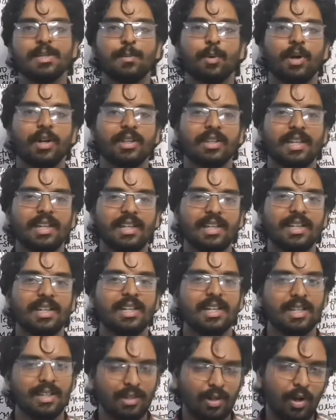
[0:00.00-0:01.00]
bond theory.
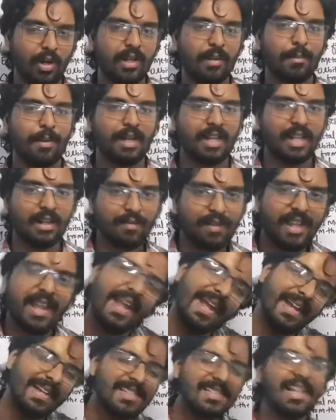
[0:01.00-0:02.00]
Not a better way,
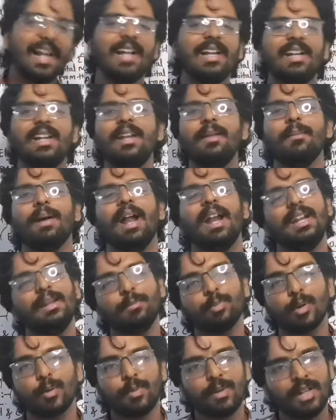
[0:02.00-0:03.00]
exactly magnetic
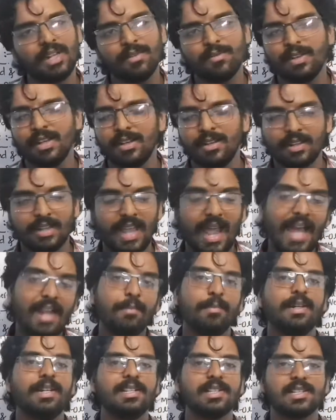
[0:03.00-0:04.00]
property can
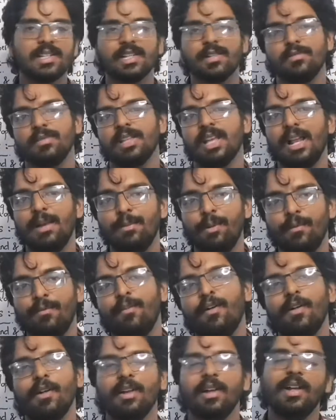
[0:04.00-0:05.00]
be discussed with the help of
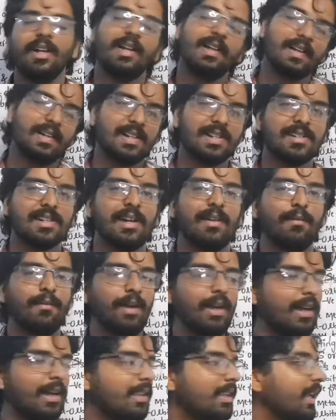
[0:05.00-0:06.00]
what? Crystal
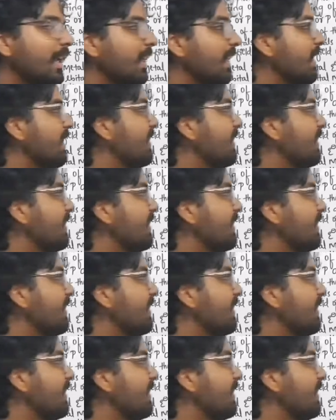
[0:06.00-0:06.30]
field theory.